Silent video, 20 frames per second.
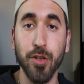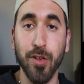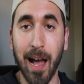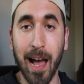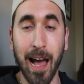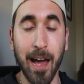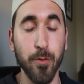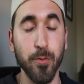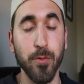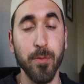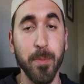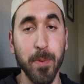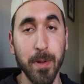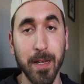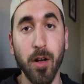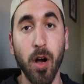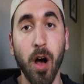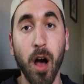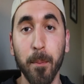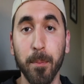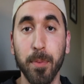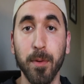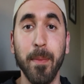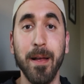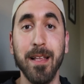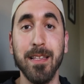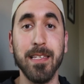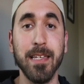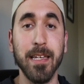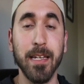I would be
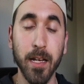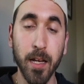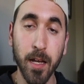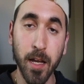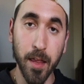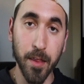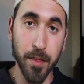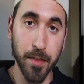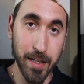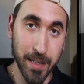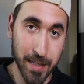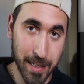complementing the